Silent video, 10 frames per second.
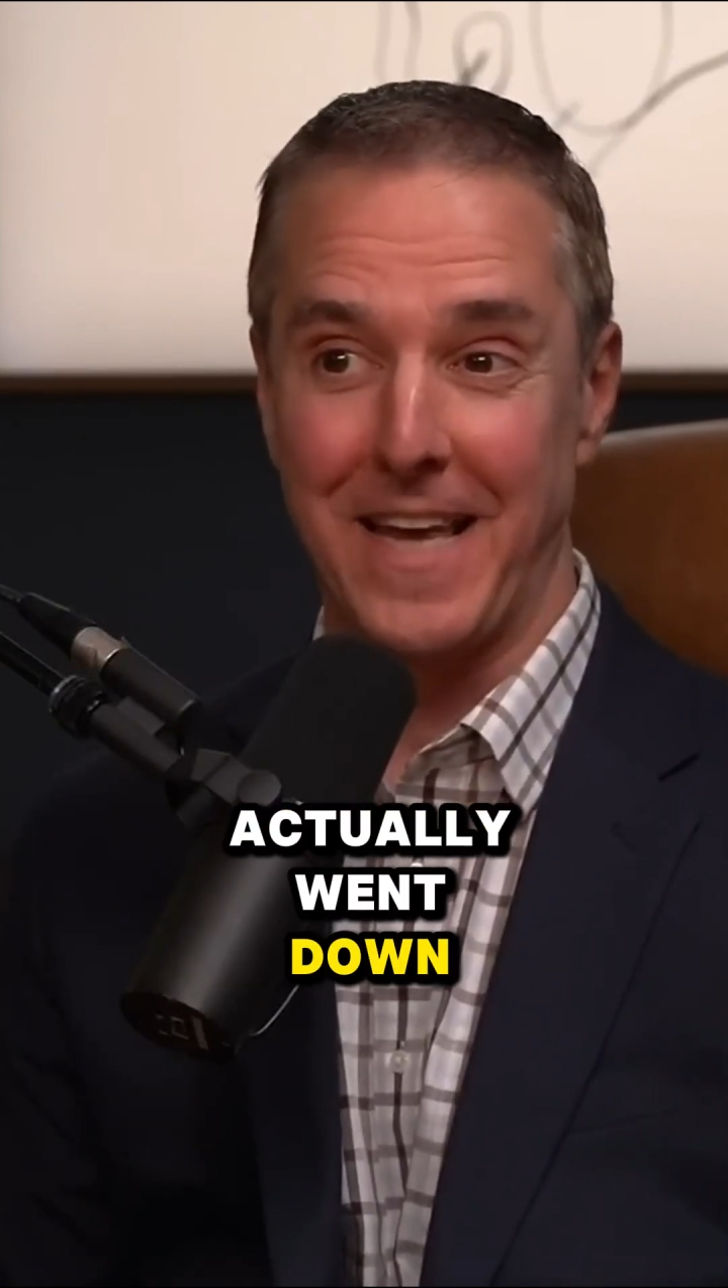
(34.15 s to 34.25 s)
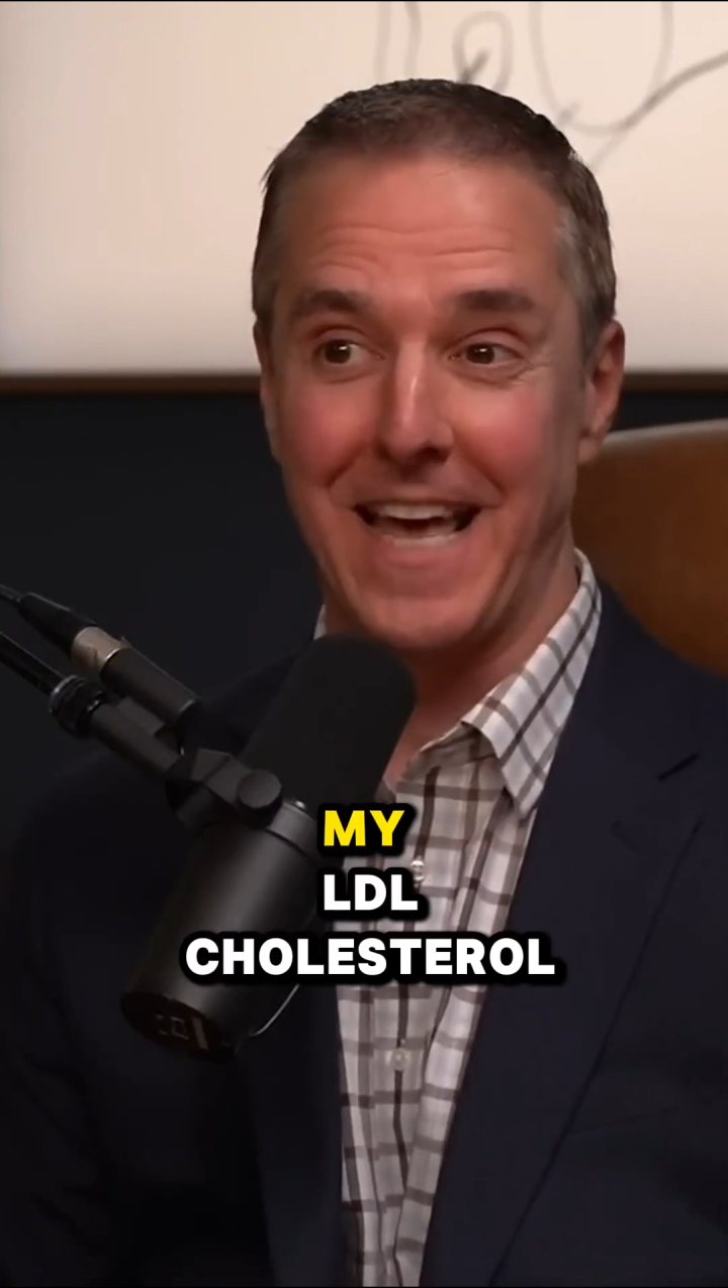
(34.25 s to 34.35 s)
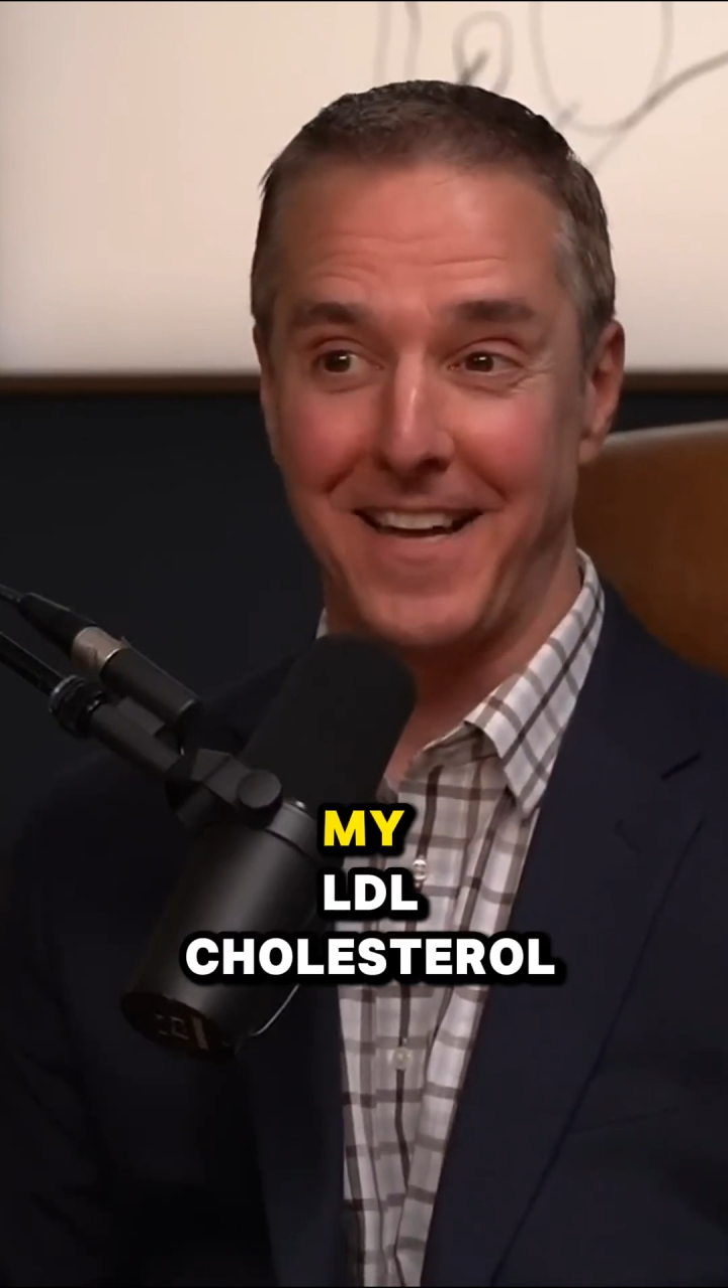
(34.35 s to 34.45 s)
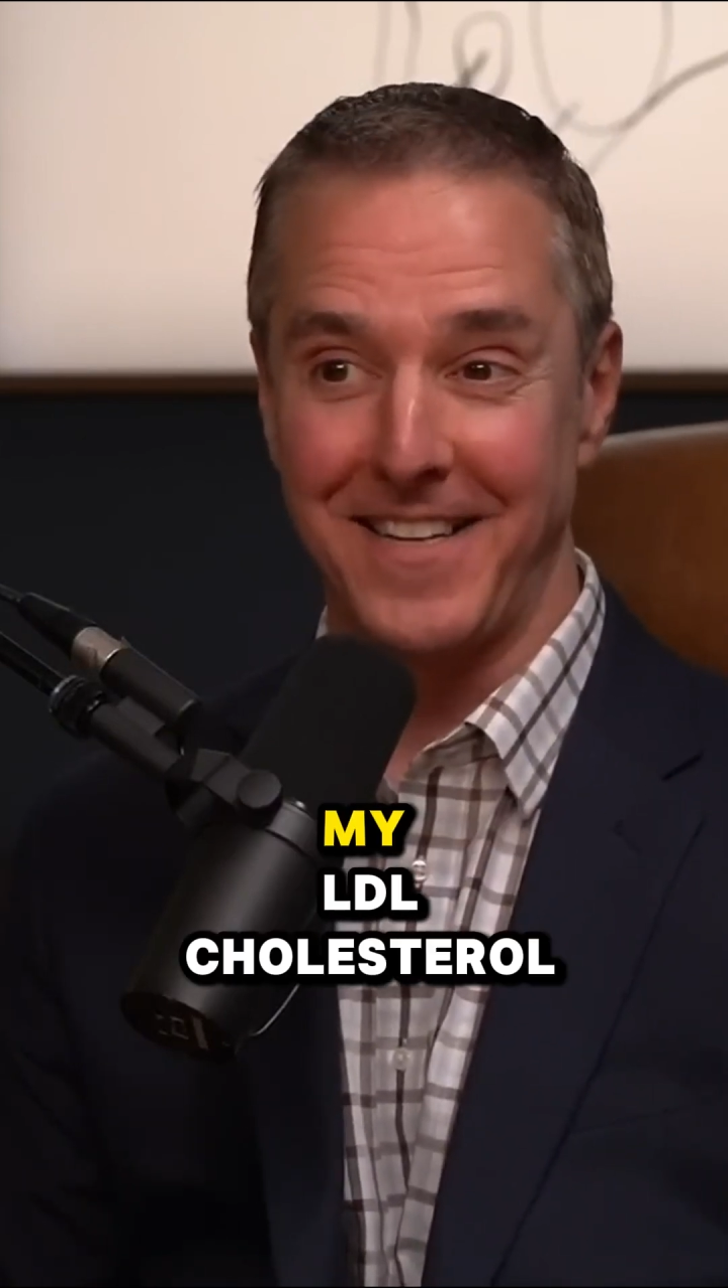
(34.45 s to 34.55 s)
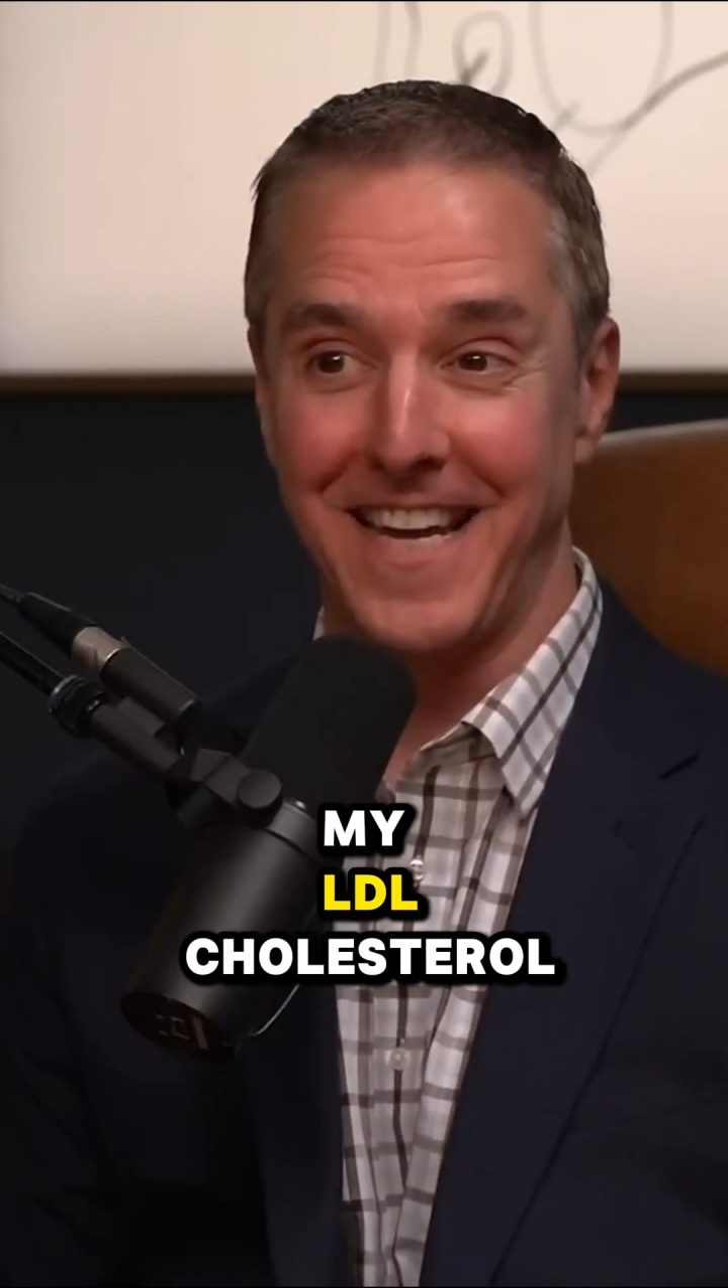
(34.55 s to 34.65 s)
My
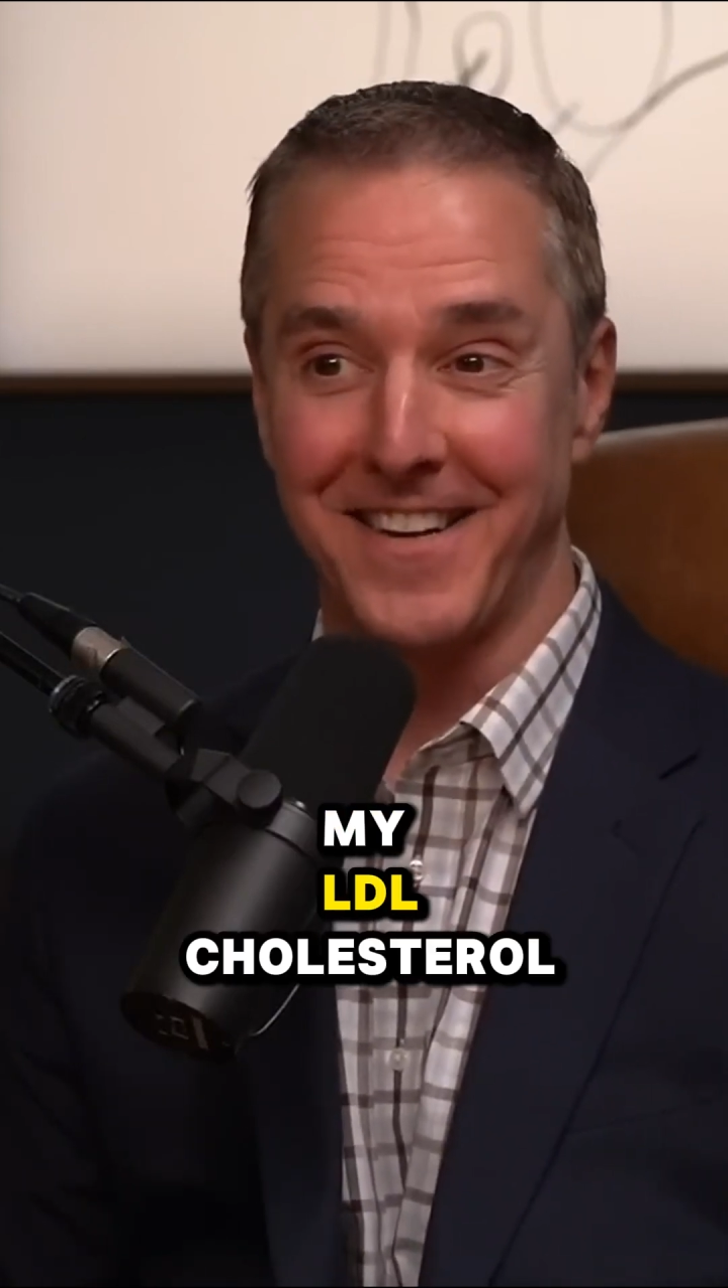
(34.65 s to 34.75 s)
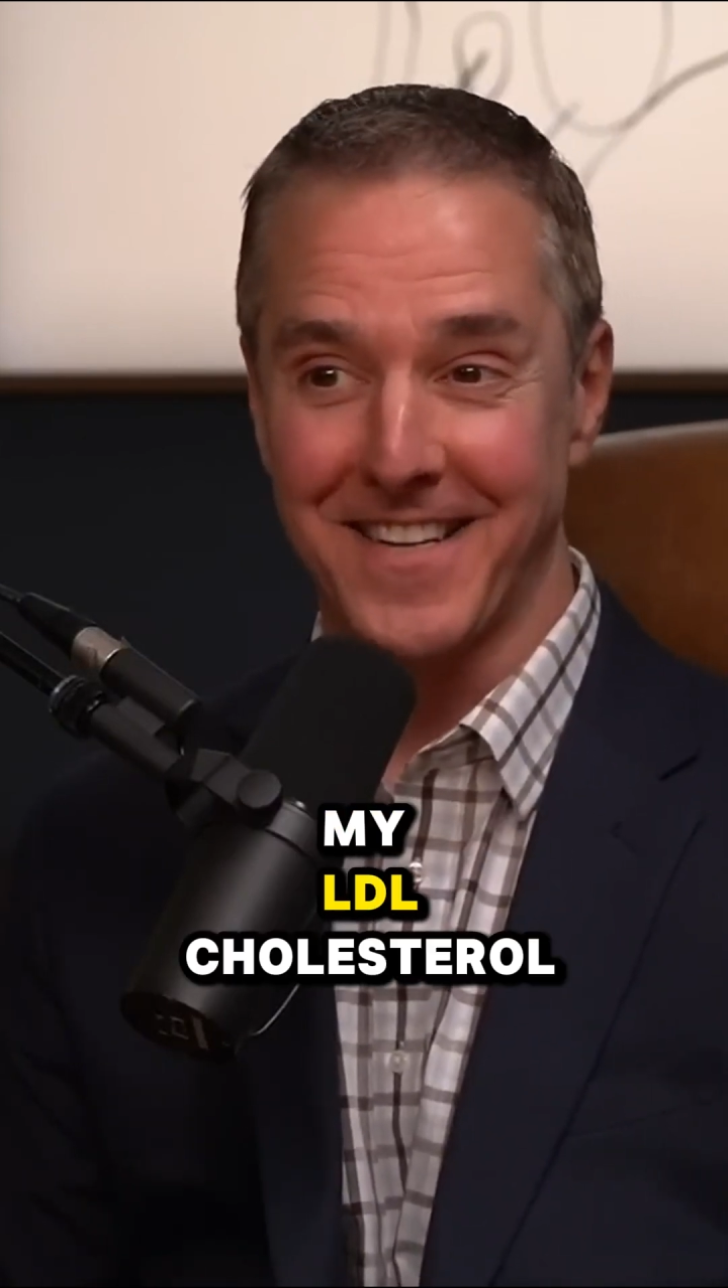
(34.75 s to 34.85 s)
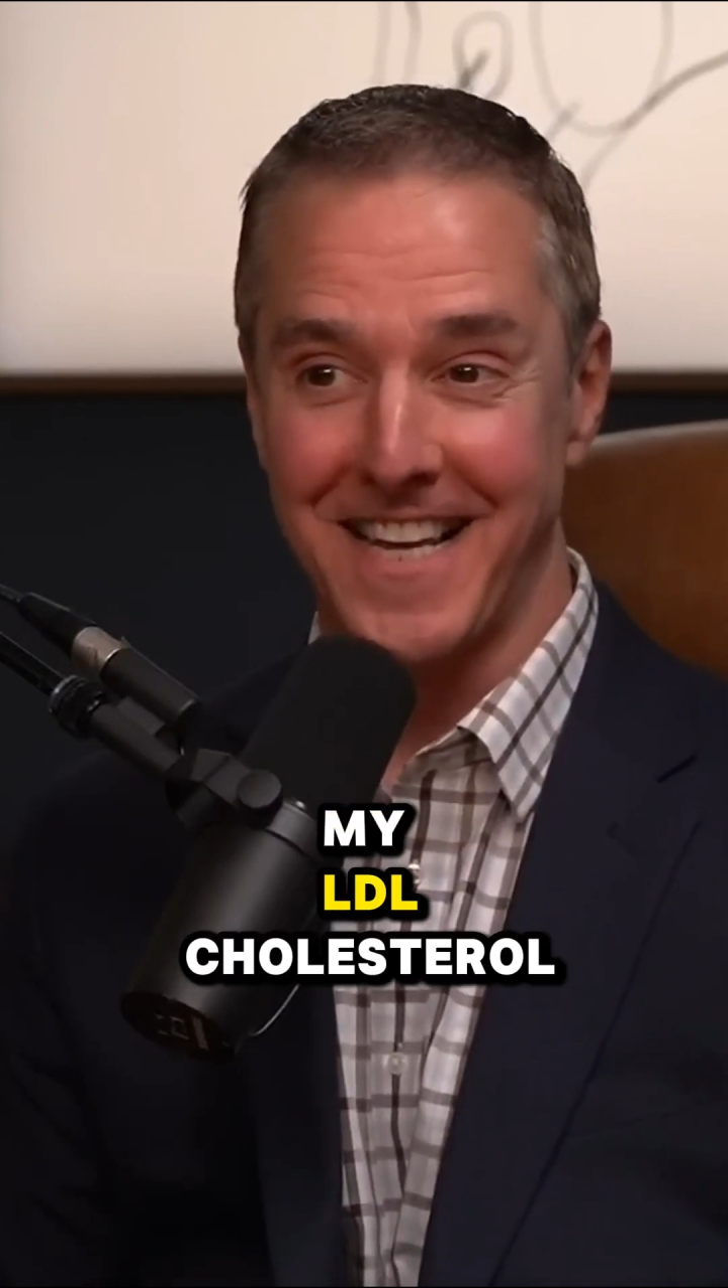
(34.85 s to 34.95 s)
L D L